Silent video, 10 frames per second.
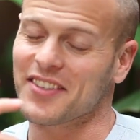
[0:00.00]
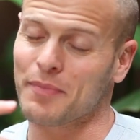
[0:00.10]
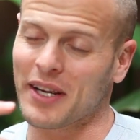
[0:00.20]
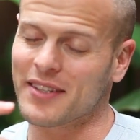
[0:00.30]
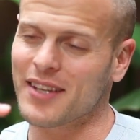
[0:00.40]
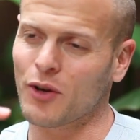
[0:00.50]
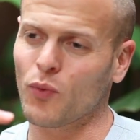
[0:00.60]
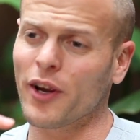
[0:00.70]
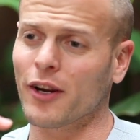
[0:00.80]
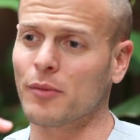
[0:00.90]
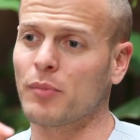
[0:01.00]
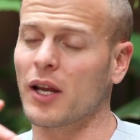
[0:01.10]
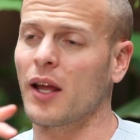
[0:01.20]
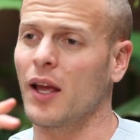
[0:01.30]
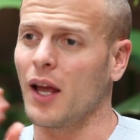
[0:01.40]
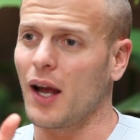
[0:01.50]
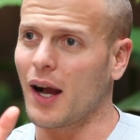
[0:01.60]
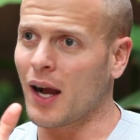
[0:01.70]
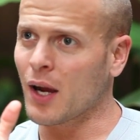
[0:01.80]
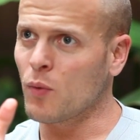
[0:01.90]
might sound weird, but
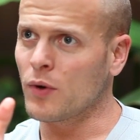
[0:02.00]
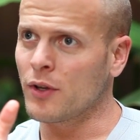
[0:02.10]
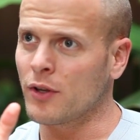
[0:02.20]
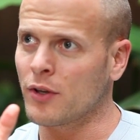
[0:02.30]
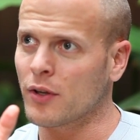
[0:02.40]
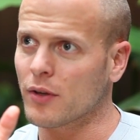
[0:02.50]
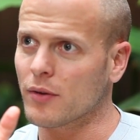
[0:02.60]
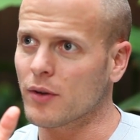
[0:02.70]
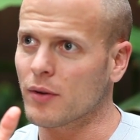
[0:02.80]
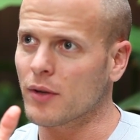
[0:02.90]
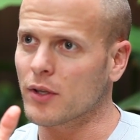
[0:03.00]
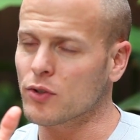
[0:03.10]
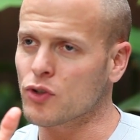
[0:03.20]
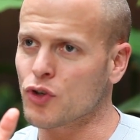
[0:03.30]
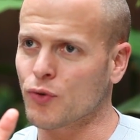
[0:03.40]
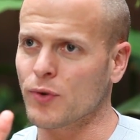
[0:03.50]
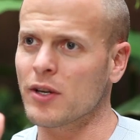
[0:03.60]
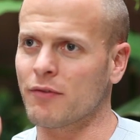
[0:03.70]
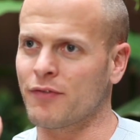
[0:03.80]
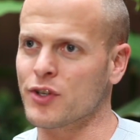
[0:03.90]
I would
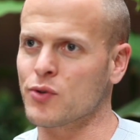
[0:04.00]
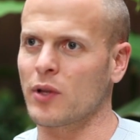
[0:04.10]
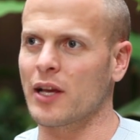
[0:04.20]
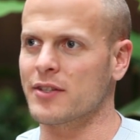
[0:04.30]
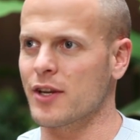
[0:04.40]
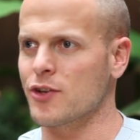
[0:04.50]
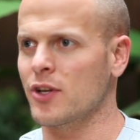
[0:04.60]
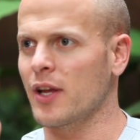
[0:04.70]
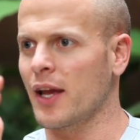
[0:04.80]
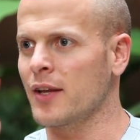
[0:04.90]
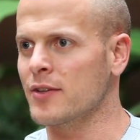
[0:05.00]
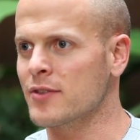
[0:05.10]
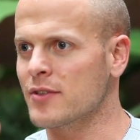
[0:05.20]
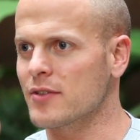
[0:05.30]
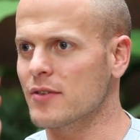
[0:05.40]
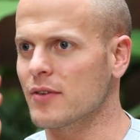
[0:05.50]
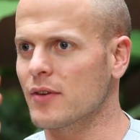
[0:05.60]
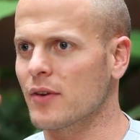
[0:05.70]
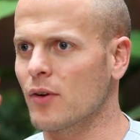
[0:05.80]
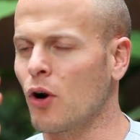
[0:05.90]
treat visualization as
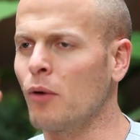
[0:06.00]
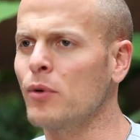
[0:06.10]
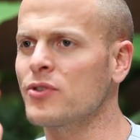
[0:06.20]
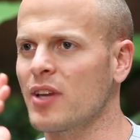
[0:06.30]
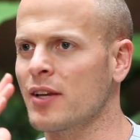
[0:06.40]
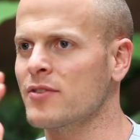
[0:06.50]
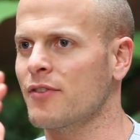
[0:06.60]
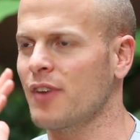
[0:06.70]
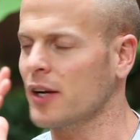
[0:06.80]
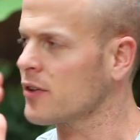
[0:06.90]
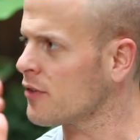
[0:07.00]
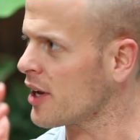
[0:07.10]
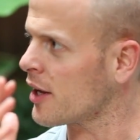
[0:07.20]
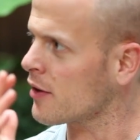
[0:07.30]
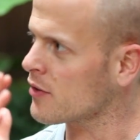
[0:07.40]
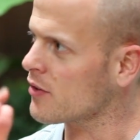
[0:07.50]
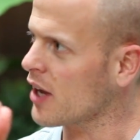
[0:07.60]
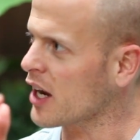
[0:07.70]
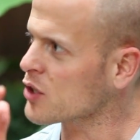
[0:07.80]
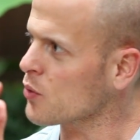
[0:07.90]
almost as effective as
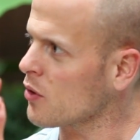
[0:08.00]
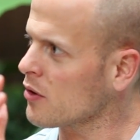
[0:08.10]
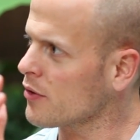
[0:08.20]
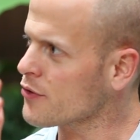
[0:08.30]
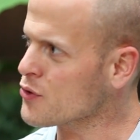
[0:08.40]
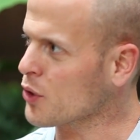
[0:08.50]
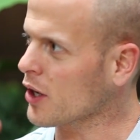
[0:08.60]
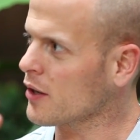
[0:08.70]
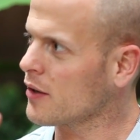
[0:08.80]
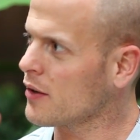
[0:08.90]
actual shooting.